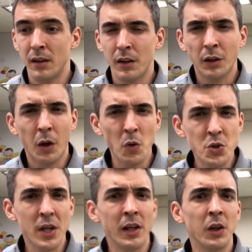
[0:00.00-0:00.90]

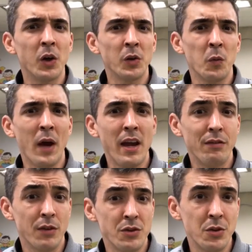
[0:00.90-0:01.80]
coaching along the way for
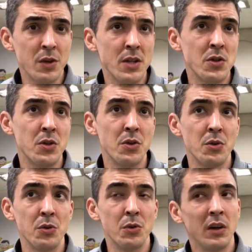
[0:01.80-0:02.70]
students who